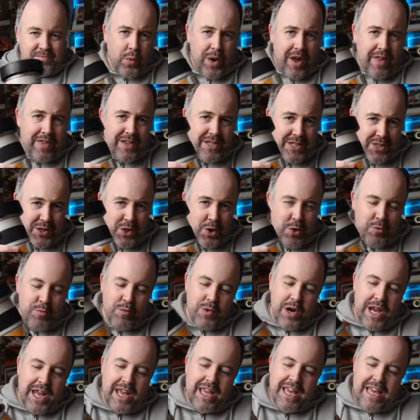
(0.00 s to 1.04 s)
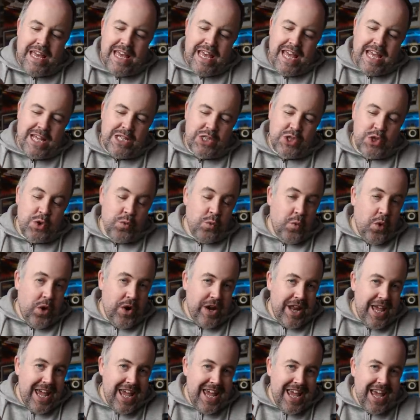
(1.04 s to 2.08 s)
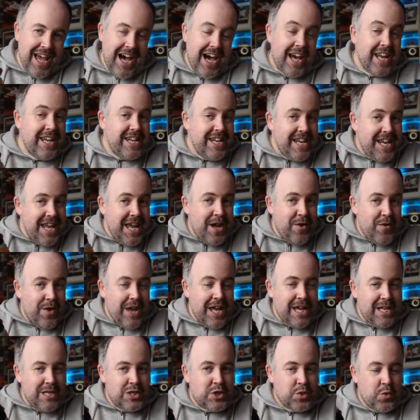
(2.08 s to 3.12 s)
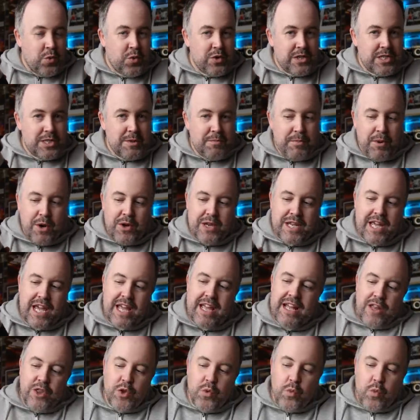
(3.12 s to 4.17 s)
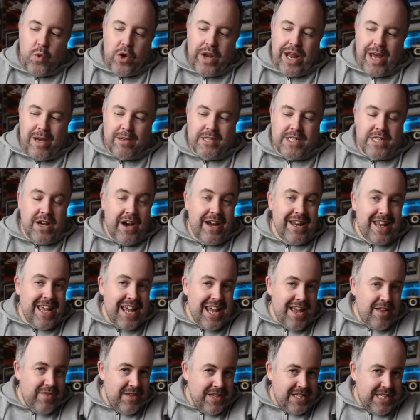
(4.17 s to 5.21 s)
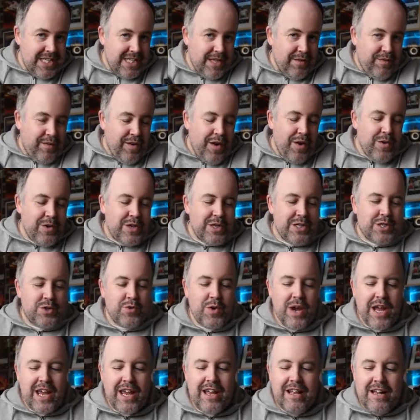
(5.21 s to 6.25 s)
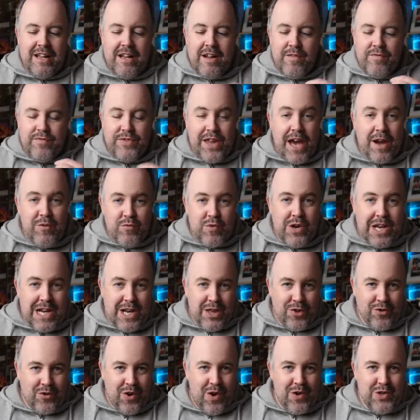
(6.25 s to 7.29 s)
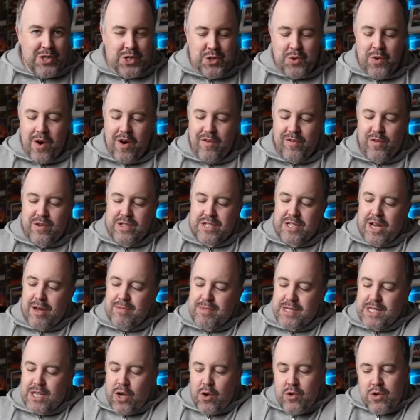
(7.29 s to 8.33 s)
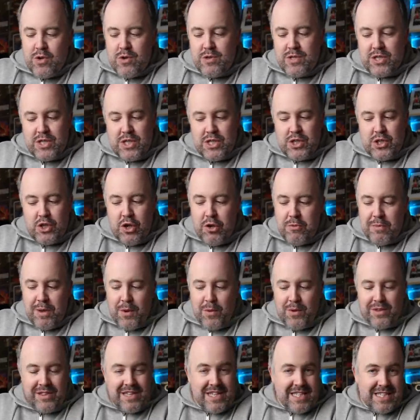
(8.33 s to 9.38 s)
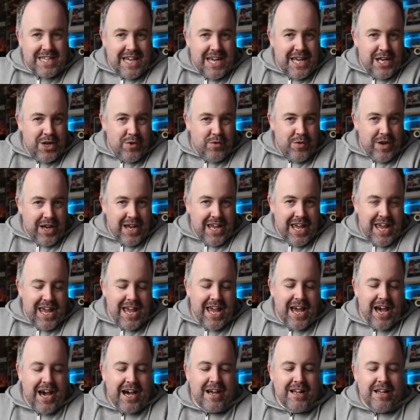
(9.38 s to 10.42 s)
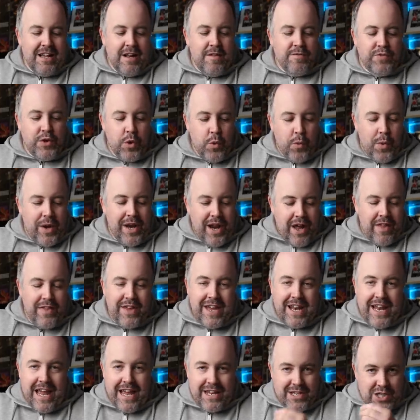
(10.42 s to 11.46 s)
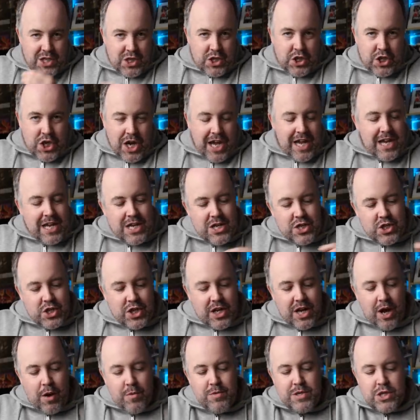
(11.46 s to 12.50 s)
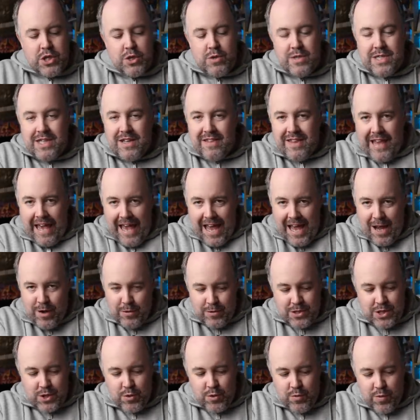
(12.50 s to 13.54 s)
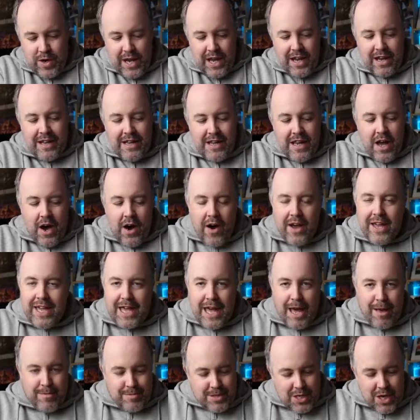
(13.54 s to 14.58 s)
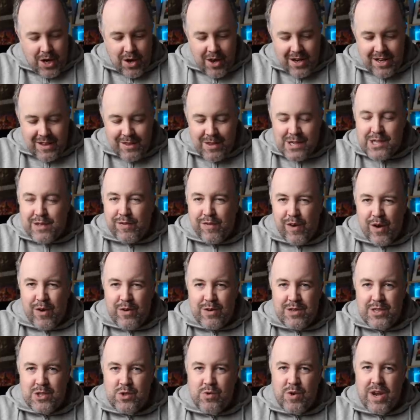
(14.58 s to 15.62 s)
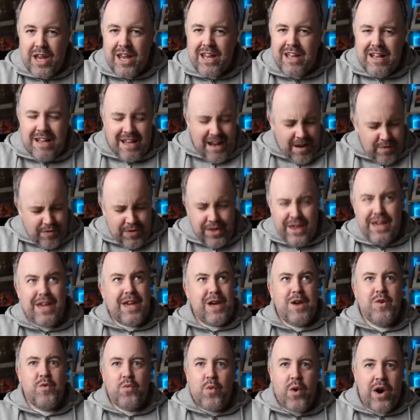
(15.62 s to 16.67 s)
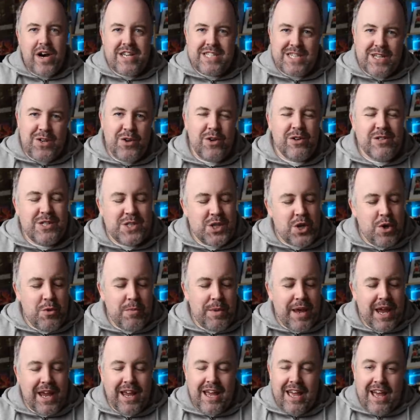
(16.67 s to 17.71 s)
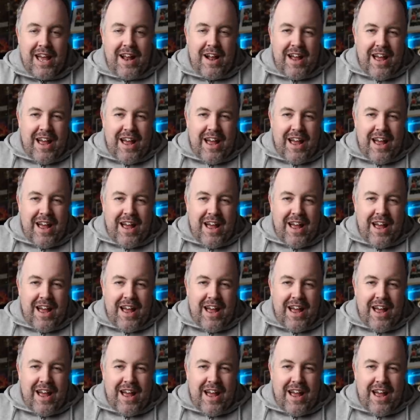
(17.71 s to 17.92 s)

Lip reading: where the zoom ring is the one here, nearer in towards the body, and the one outside here, this is the focus ring, that really throws you off, because I'm so used to zooming with this inner ring here, that when I then had to change and I was using the outer ring, I kept turning this focus ring and thinking, why is it not zooming?